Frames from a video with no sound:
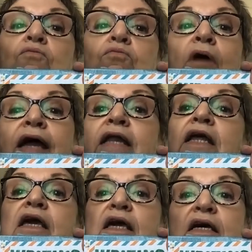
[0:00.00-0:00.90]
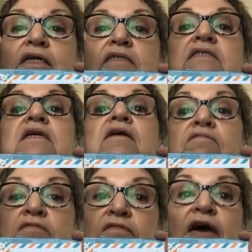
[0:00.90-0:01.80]
writing is
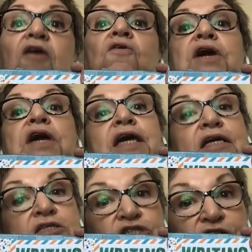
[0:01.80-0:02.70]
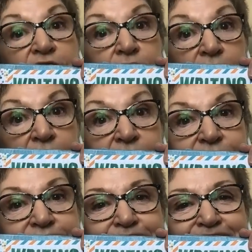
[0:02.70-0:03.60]
very general,
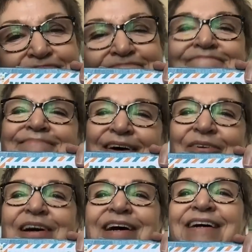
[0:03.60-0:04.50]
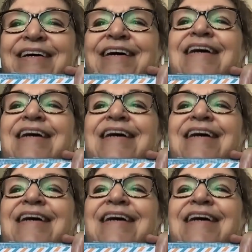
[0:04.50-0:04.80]
okay?